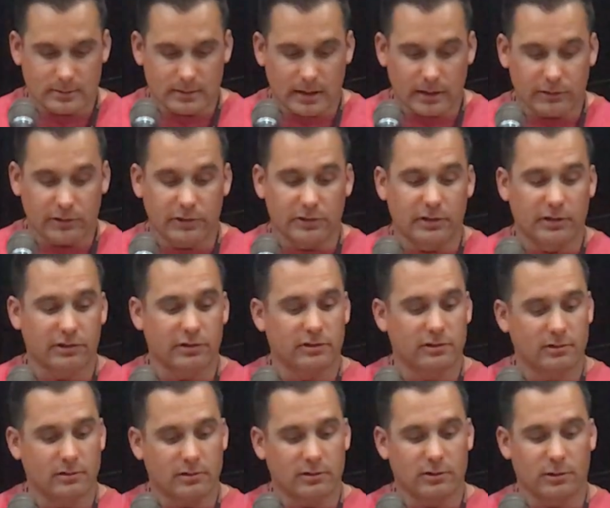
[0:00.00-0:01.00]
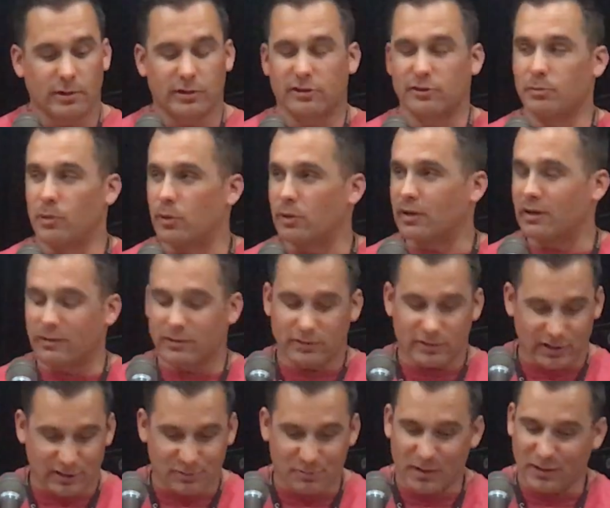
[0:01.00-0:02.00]
Actually just quit smoking
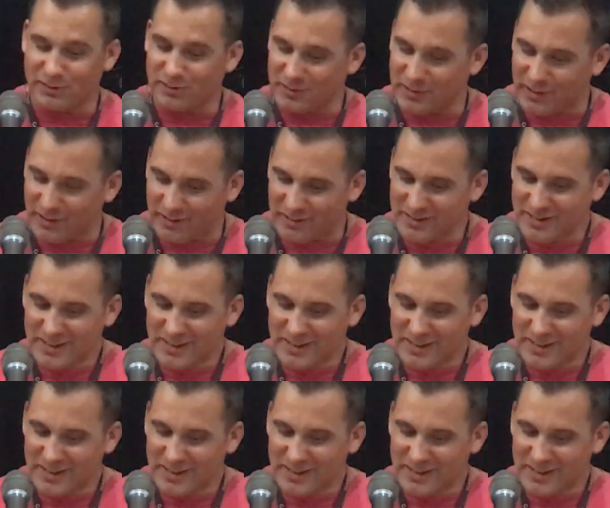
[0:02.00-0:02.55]
6 months ago.